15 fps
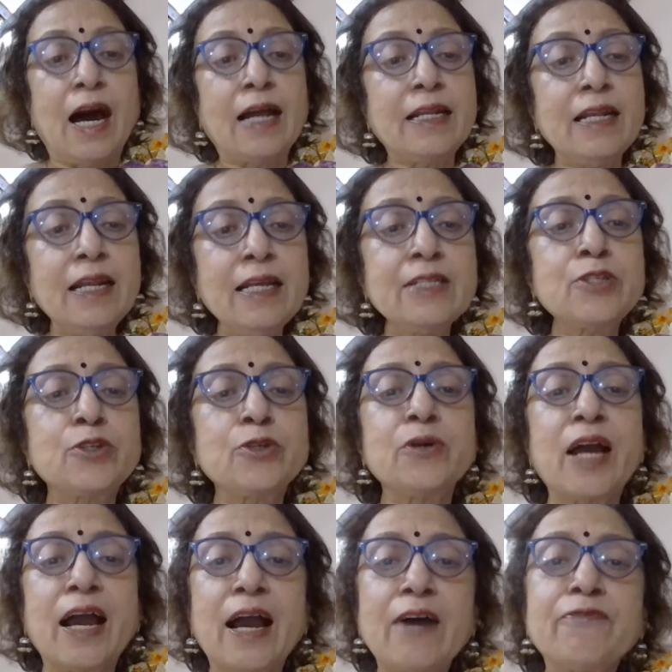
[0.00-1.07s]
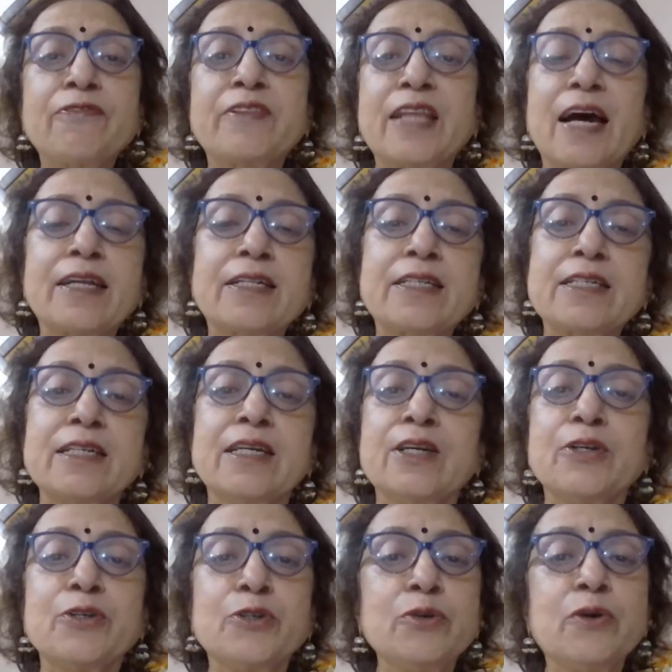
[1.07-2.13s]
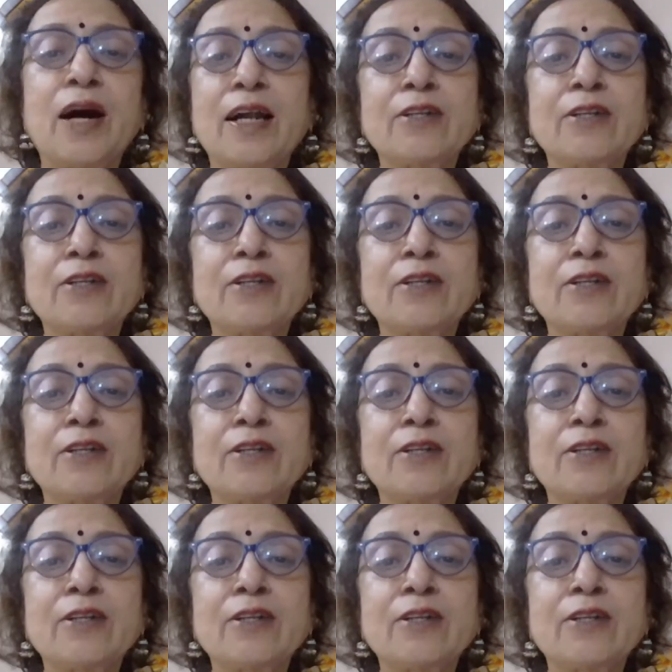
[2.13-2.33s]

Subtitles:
Unless you have that, you